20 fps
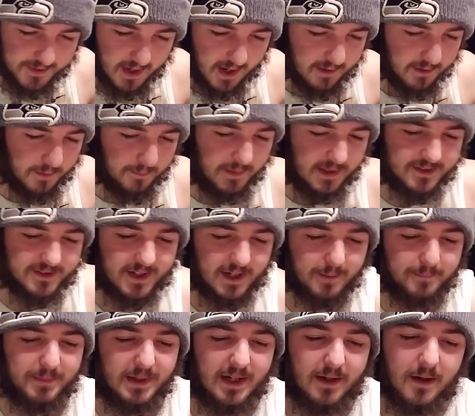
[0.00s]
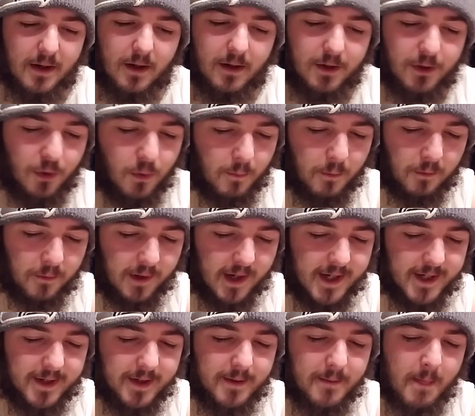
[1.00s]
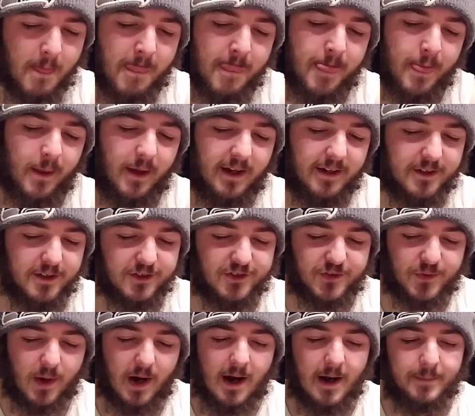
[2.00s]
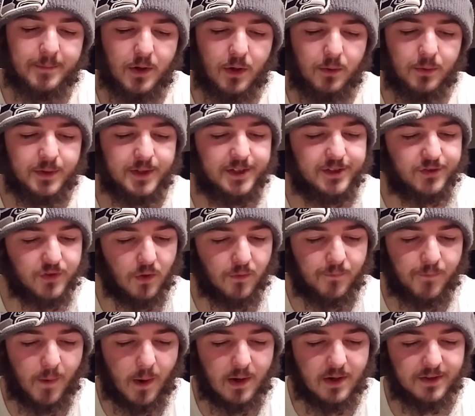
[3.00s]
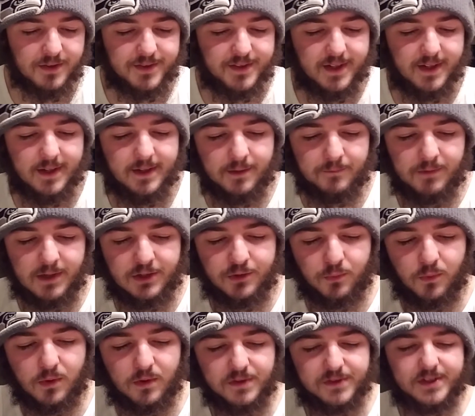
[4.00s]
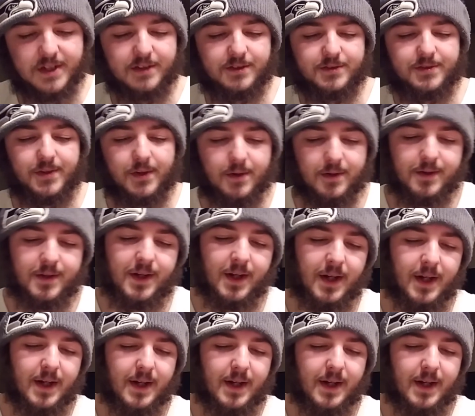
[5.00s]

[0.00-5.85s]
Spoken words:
elements can be enumerated and described only so far as the individual is concerned.